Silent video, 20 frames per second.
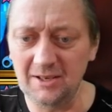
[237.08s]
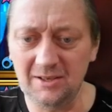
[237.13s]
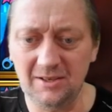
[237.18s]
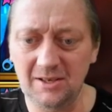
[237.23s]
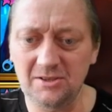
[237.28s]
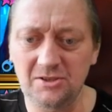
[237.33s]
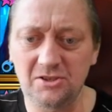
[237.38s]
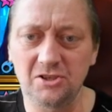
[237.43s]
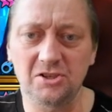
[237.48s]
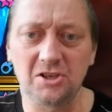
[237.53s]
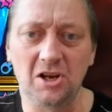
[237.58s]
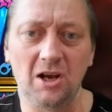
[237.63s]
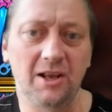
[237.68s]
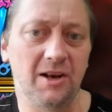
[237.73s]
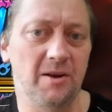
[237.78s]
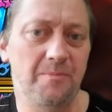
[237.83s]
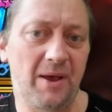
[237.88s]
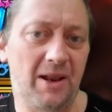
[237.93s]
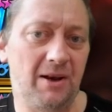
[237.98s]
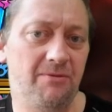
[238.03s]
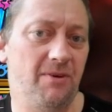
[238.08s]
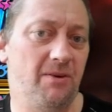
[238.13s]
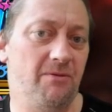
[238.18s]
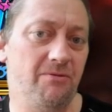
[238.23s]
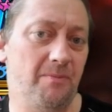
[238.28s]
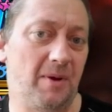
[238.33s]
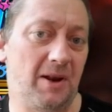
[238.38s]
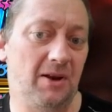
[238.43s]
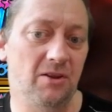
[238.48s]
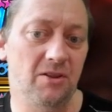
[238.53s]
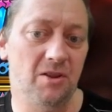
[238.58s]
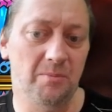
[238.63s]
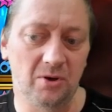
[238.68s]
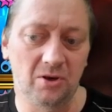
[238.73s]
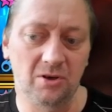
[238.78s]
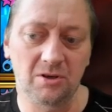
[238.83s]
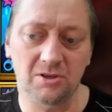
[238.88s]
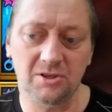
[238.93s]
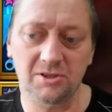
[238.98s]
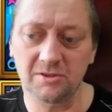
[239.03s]
He's just not going to benefit from any other
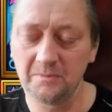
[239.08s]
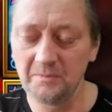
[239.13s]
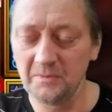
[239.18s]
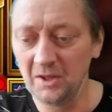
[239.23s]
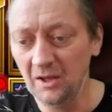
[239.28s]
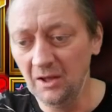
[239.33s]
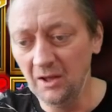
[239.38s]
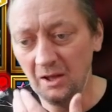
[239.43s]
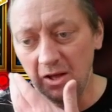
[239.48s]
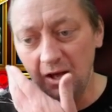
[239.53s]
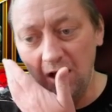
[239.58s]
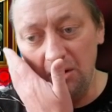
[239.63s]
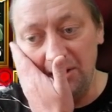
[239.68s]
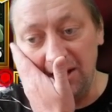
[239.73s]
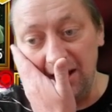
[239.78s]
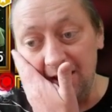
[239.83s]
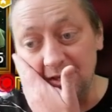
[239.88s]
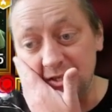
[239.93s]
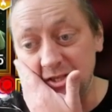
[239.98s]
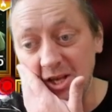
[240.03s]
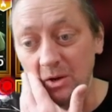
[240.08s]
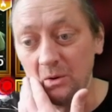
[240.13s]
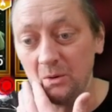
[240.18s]
books. Okay,